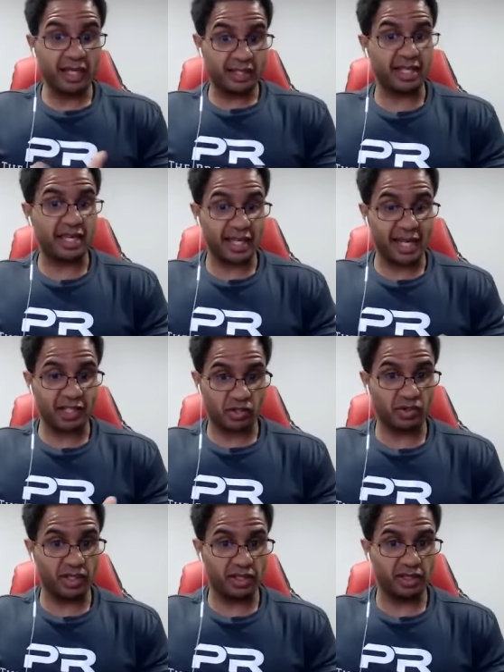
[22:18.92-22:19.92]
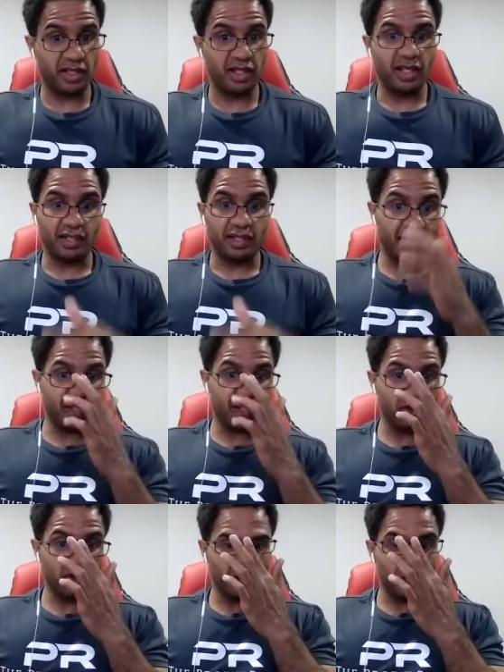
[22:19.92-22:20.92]
okay, they're taking that trade.
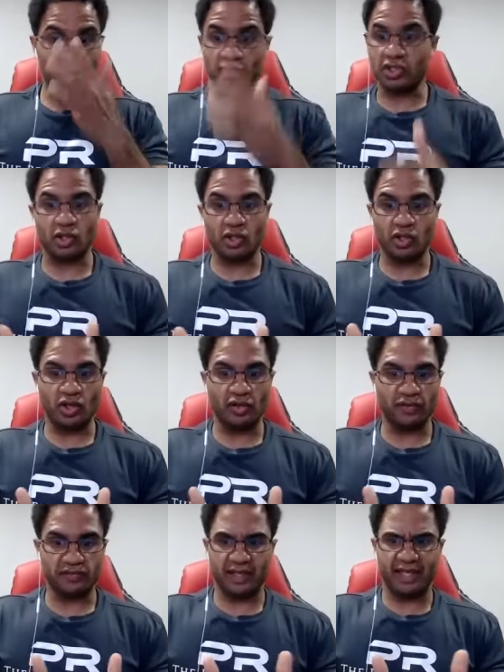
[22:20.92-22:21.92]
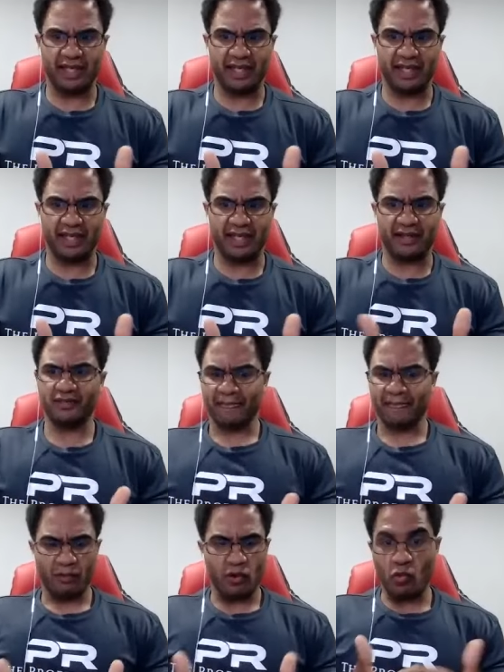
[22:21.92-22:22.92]
Like, you know, you're going to start off like
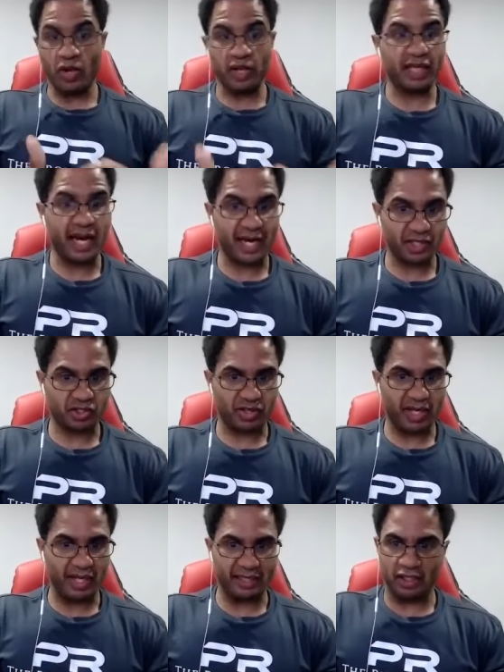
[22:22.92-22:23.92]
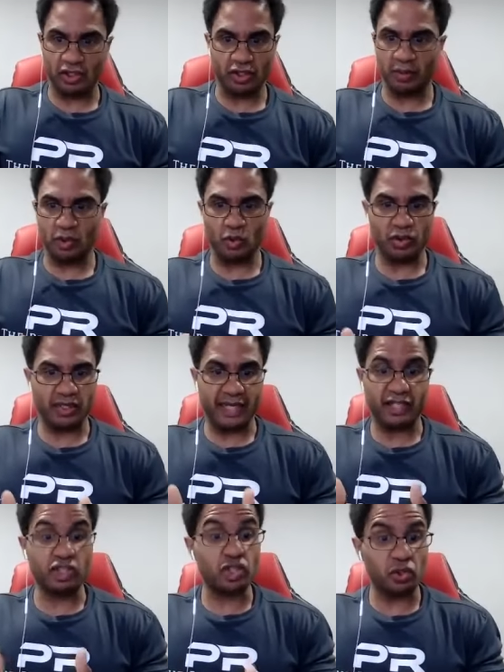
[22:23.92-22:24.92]
with one contract, then you end up
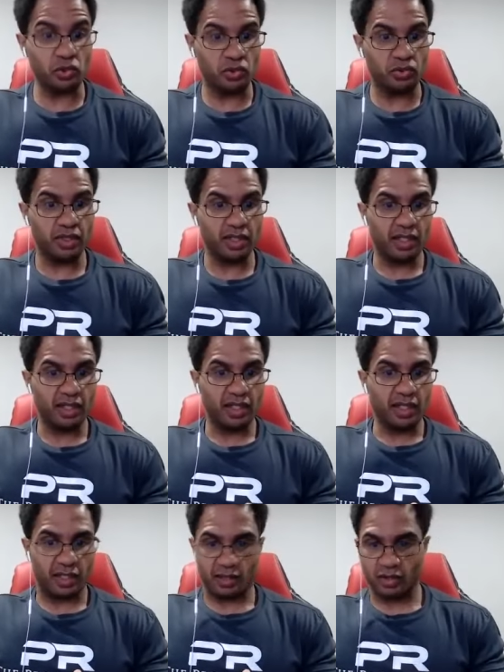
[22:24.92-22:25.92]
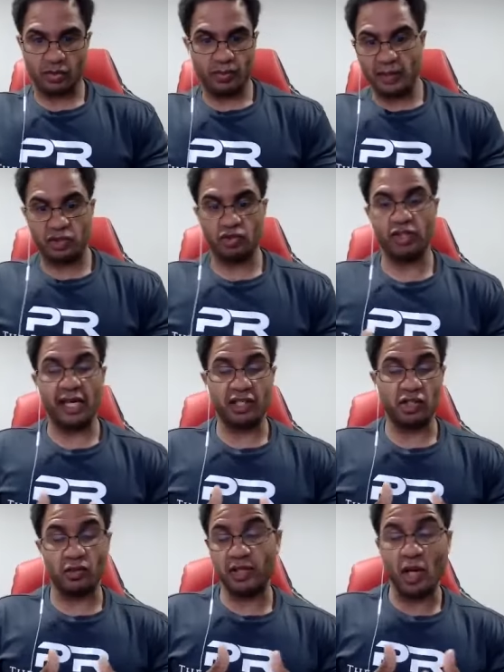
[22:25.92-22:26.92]
doing like two, and you're maybe
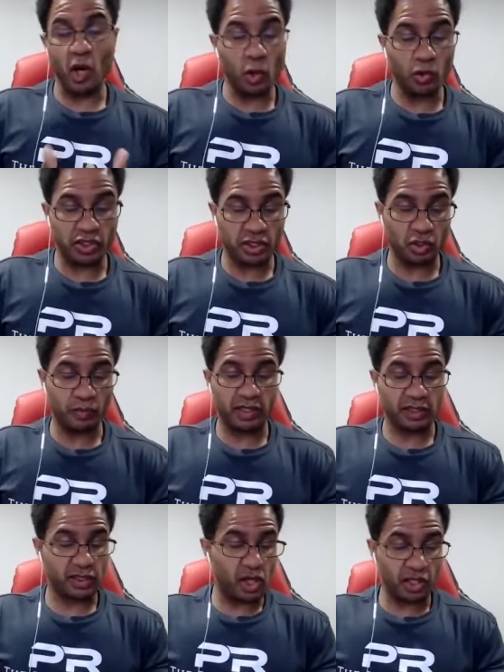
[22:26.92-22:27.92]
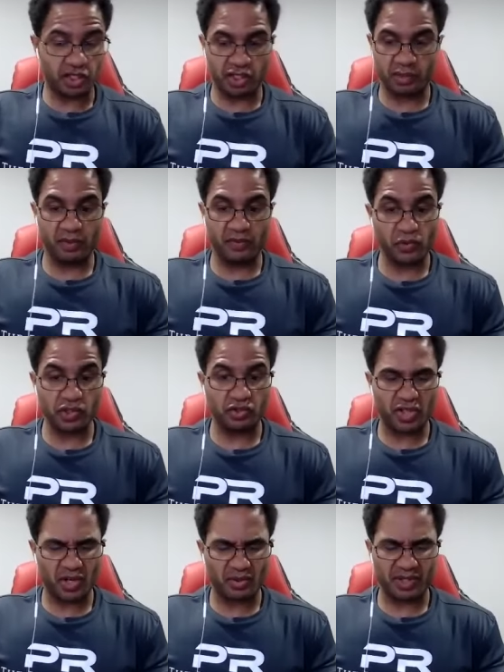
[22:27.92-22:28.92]
three. Now you're going to be holding a little bit longer. Then
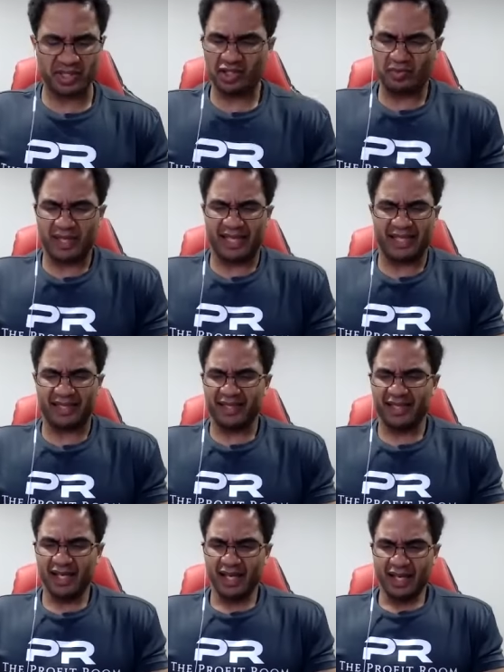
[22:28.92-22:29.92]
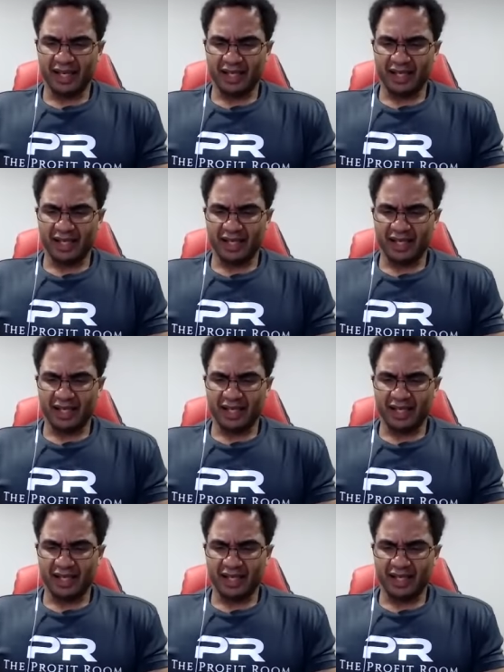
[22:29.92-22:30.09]
before you know it, you be like,